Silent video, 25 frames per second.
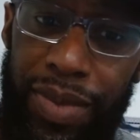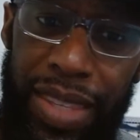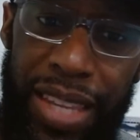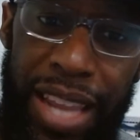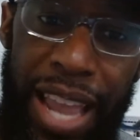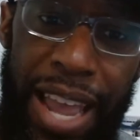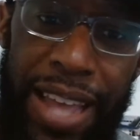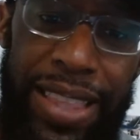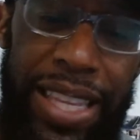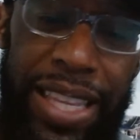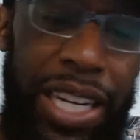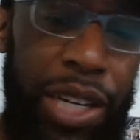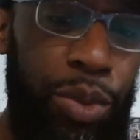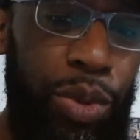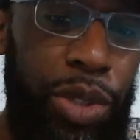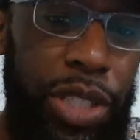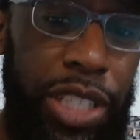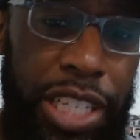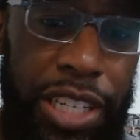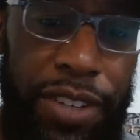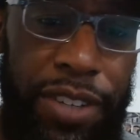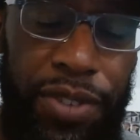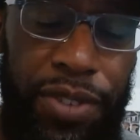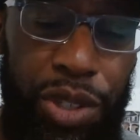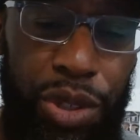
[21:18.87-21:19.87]
and then it will
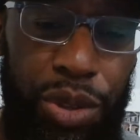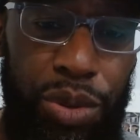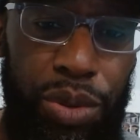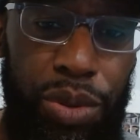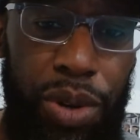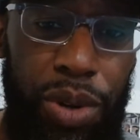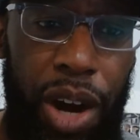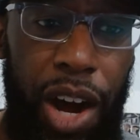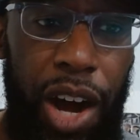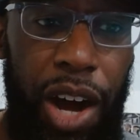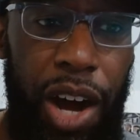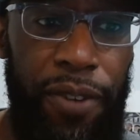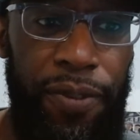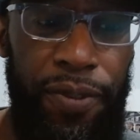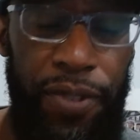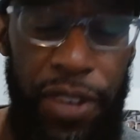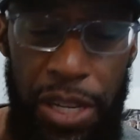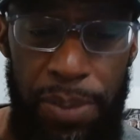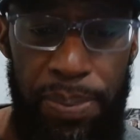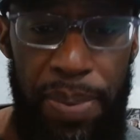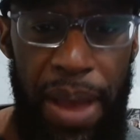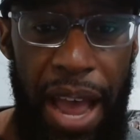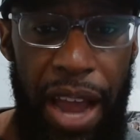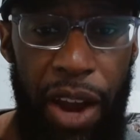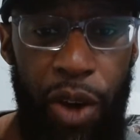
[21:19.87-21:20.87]
give you
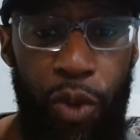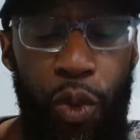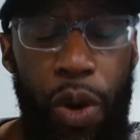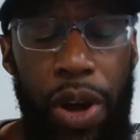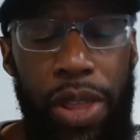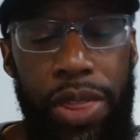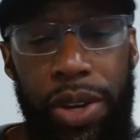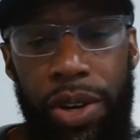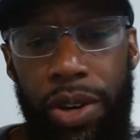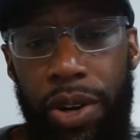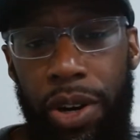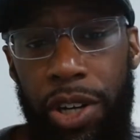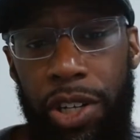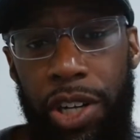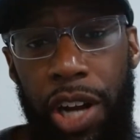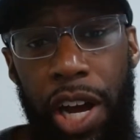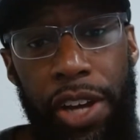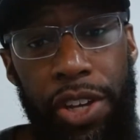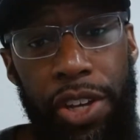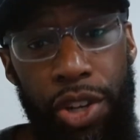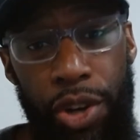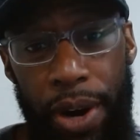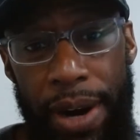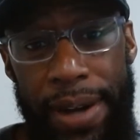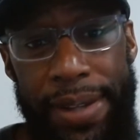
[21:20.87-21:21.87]
feedback whether or
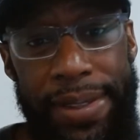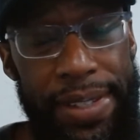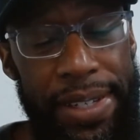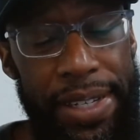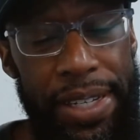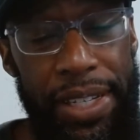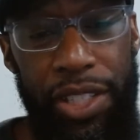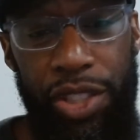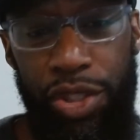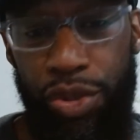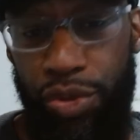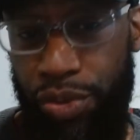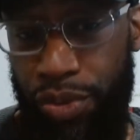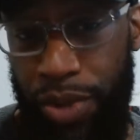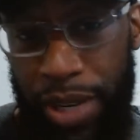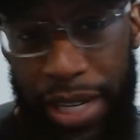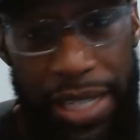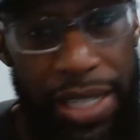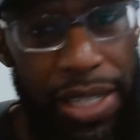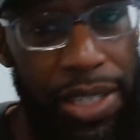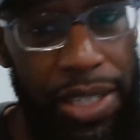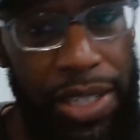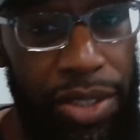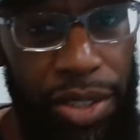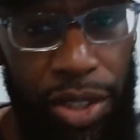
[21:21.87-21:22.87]
not your idea is
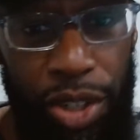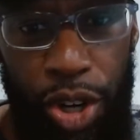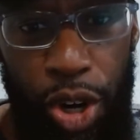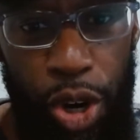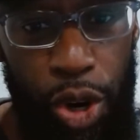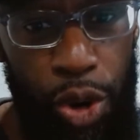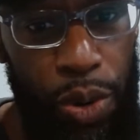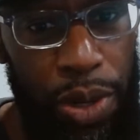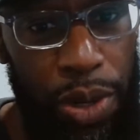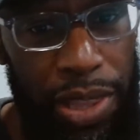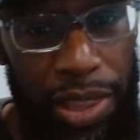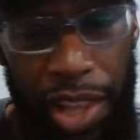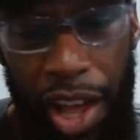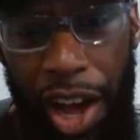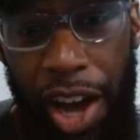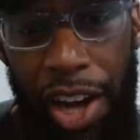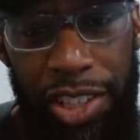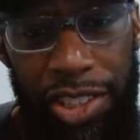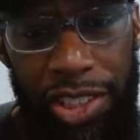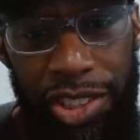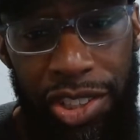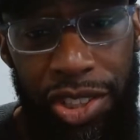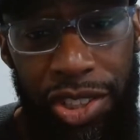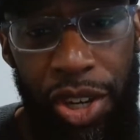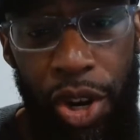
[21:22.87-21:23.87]
ready to go and
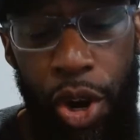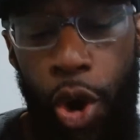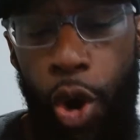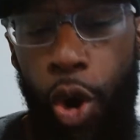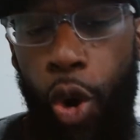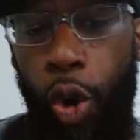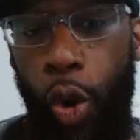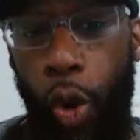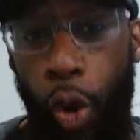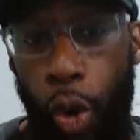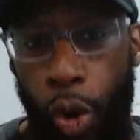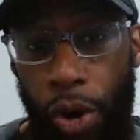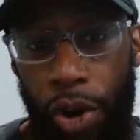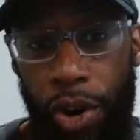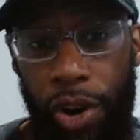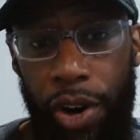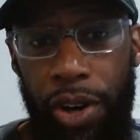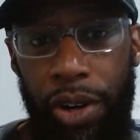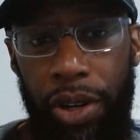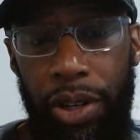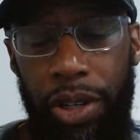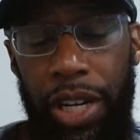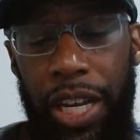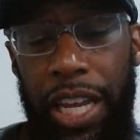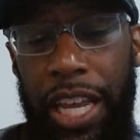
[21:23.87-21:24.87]
launch,
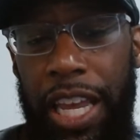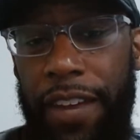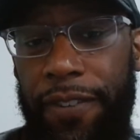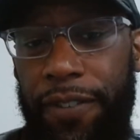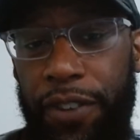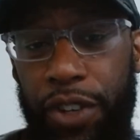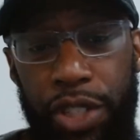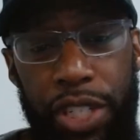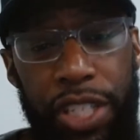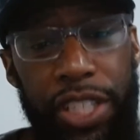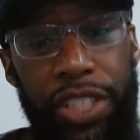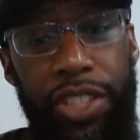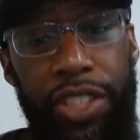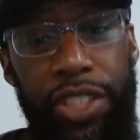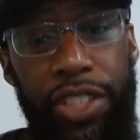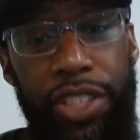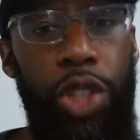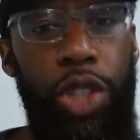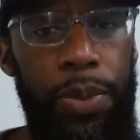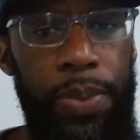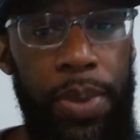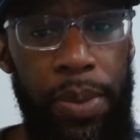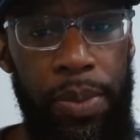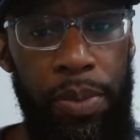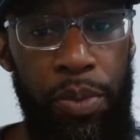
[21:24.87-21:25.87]
or if you need to do a
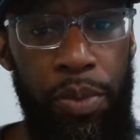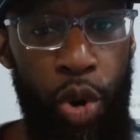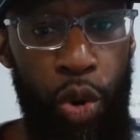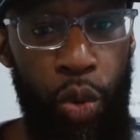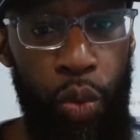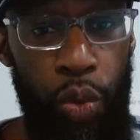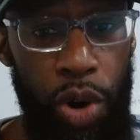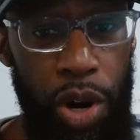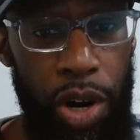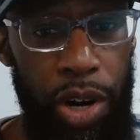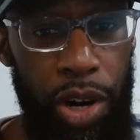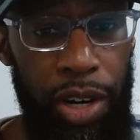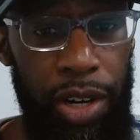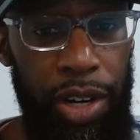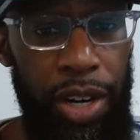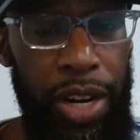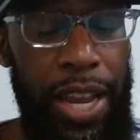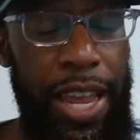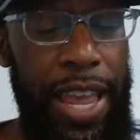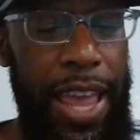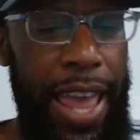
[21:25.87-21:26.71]
little bit more work.